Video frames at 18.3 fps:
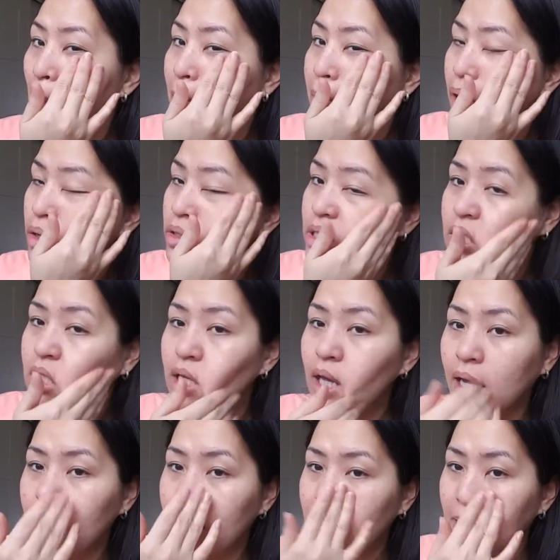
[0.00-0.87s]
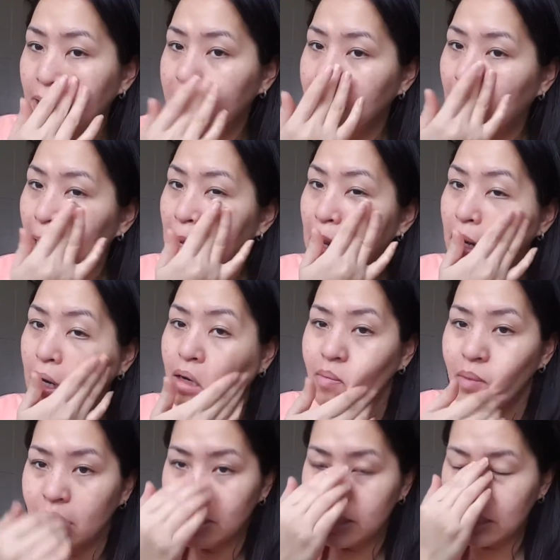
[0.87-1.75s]
mostly I need it right here
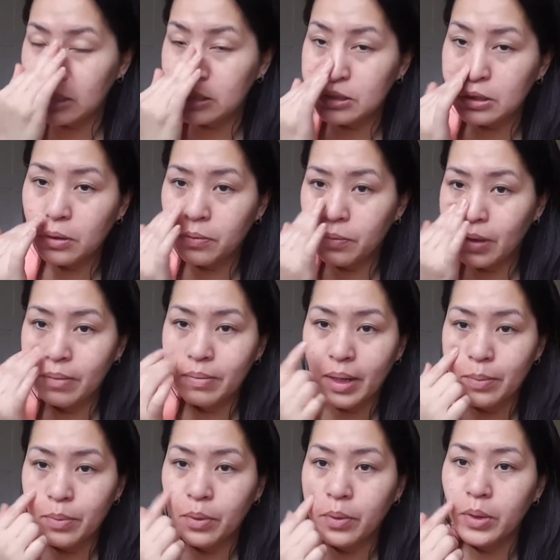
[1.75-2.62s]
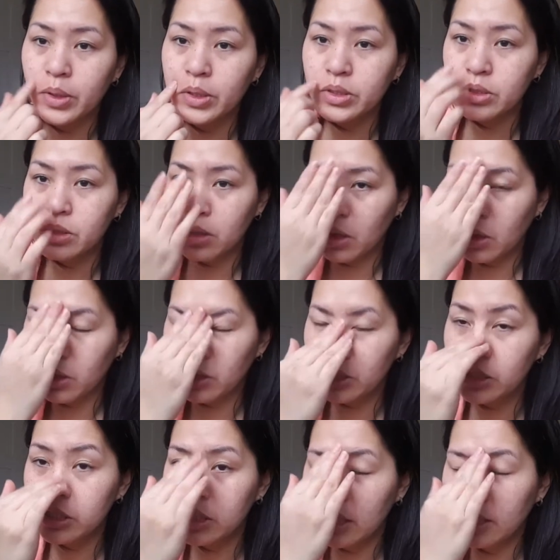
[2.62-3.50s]
in my T-zone where my pores are
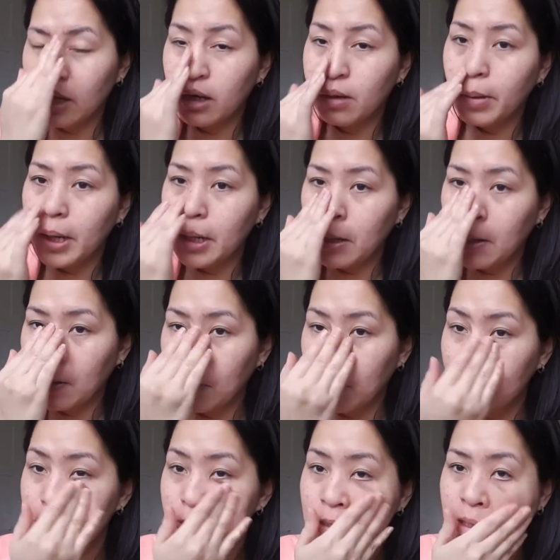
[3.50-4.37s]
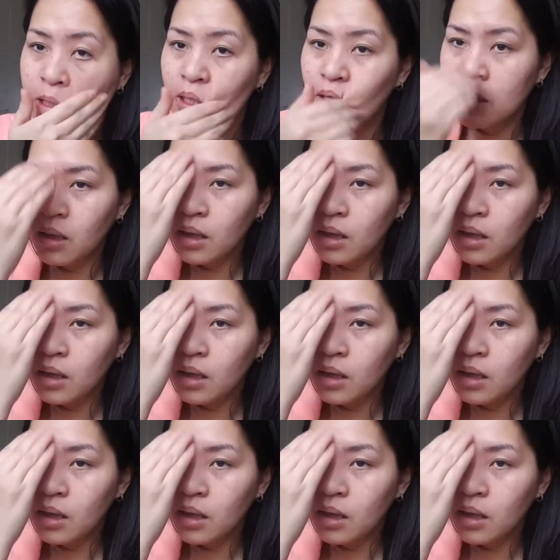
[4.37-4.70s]
large and on my nose.